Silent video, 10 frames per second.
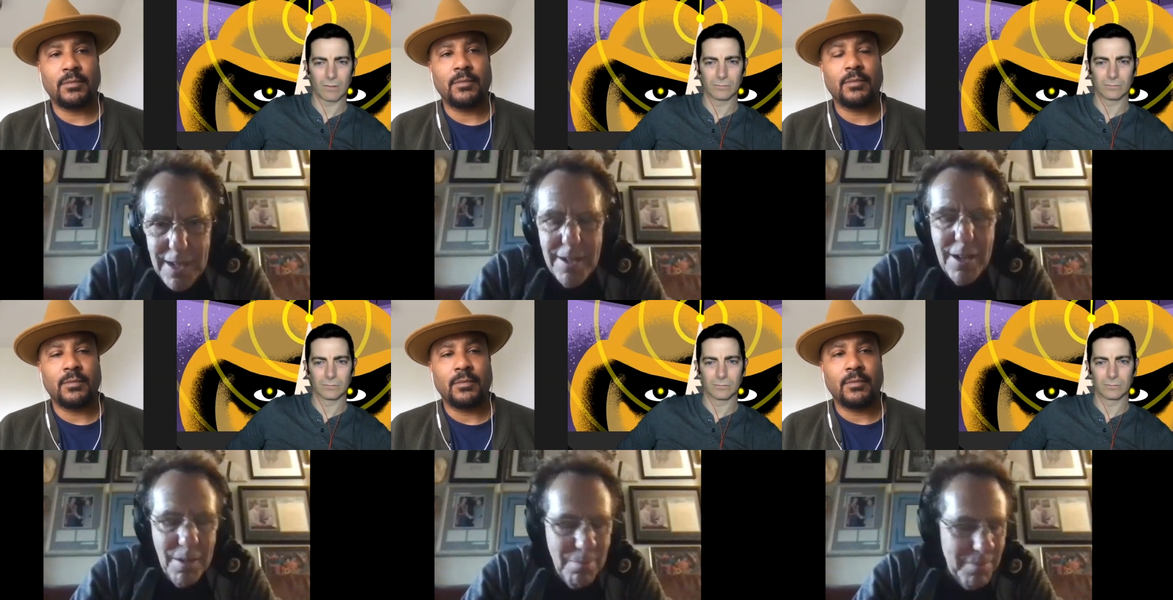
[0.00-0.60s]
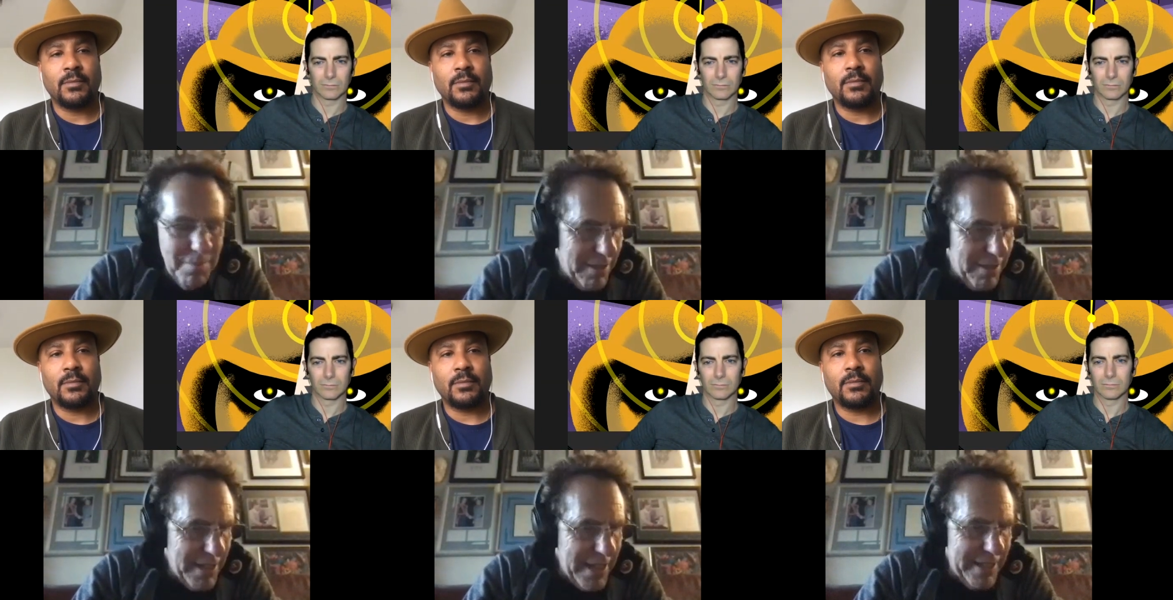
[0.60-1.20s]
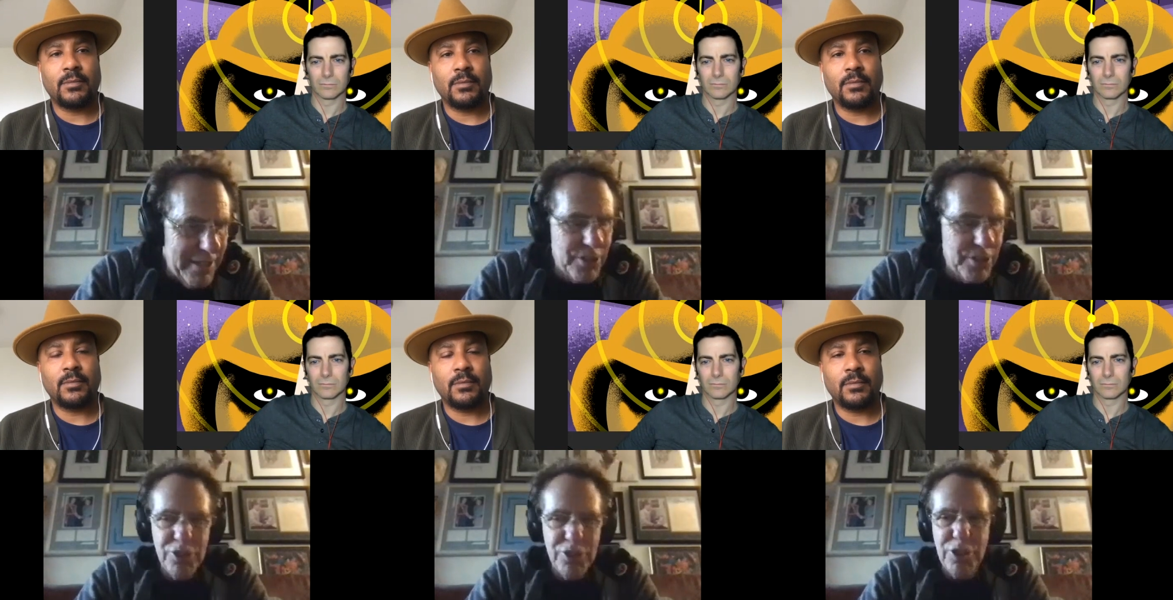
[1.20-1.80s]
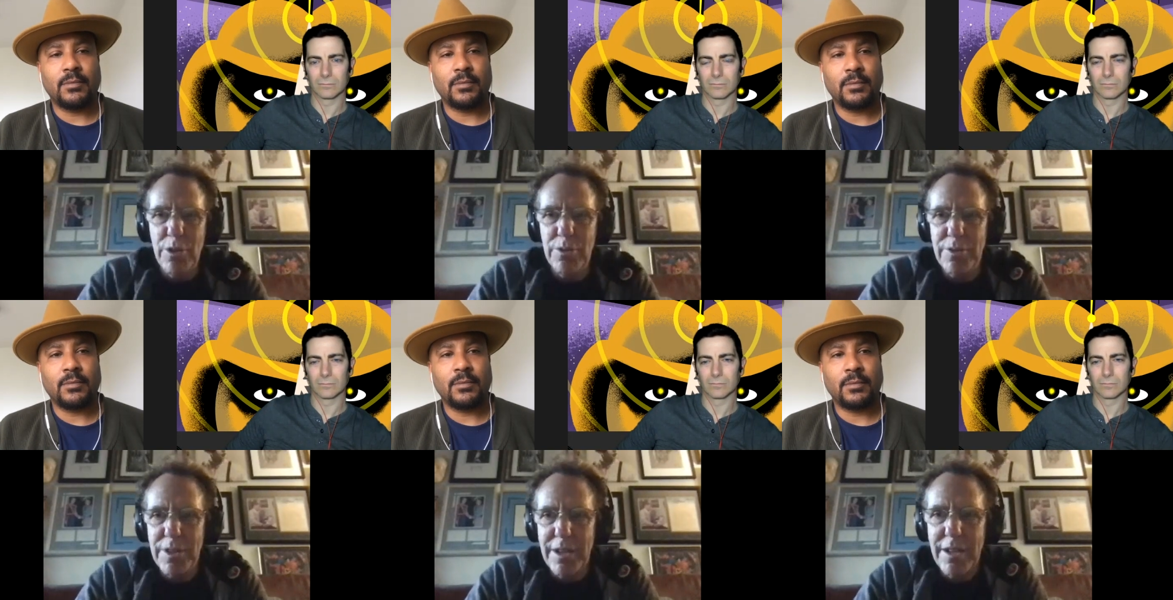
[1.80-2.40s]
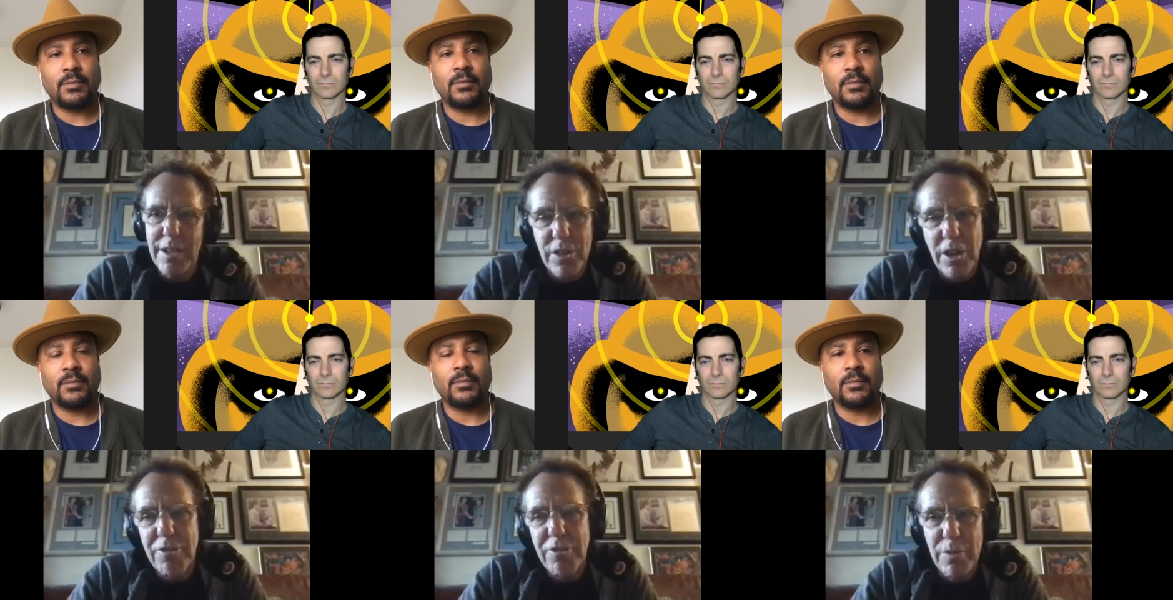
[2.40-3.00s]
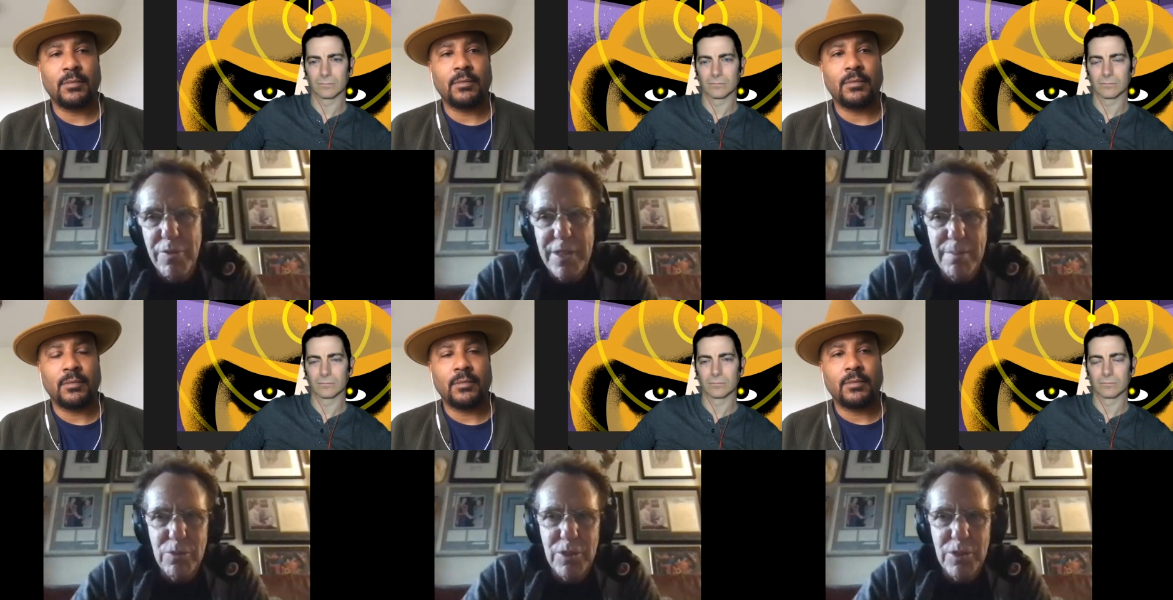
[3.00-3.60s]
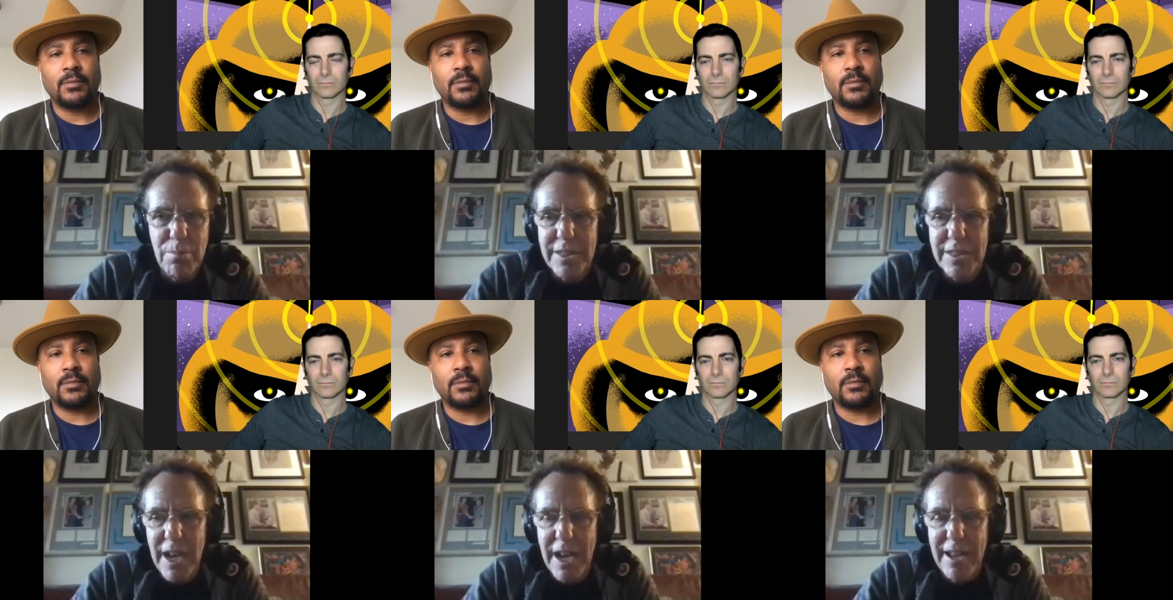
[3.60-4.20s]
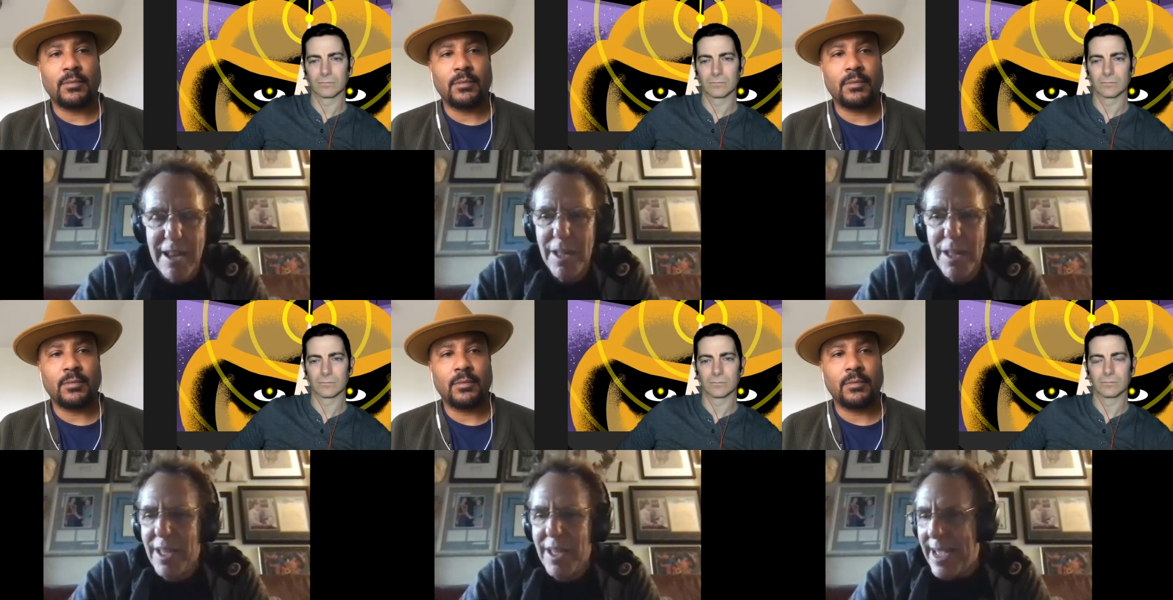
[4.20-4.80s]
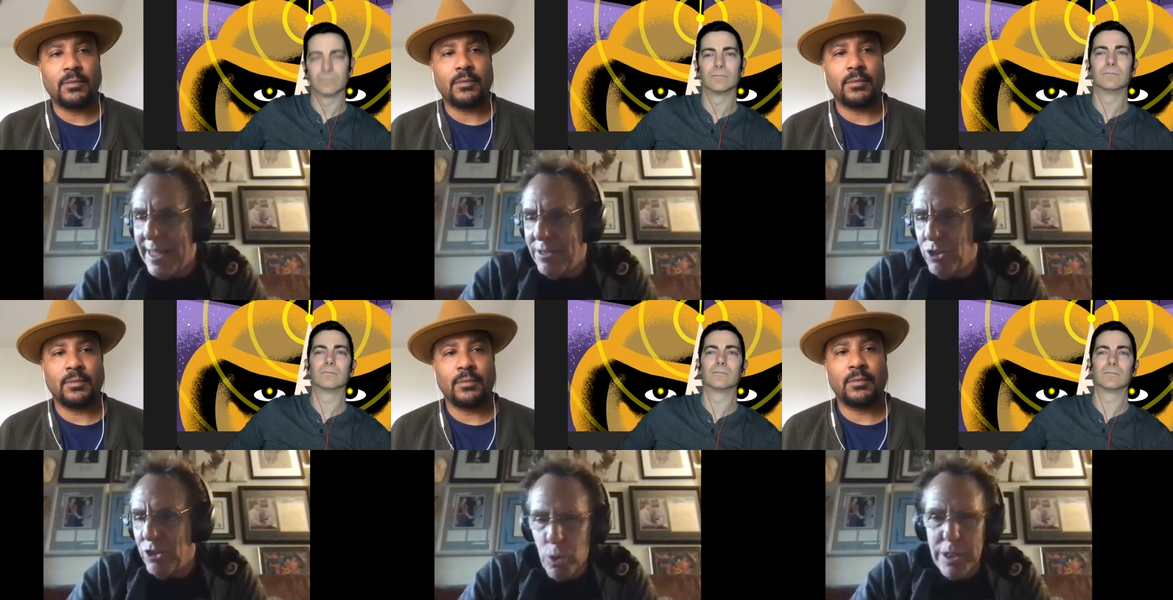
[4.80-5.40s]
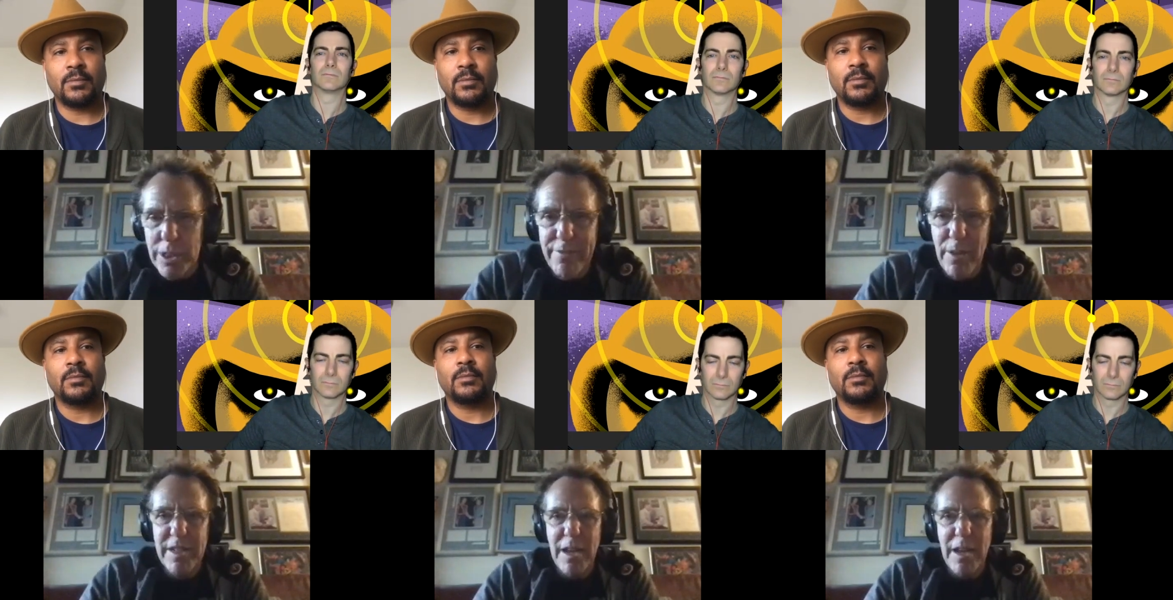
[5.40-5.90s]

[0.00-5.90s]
Speaker 1: um, Ted Sturgeon wrote uh, on Star Trek, he wrote the episodes of Amok Time and mm. Shore Leave.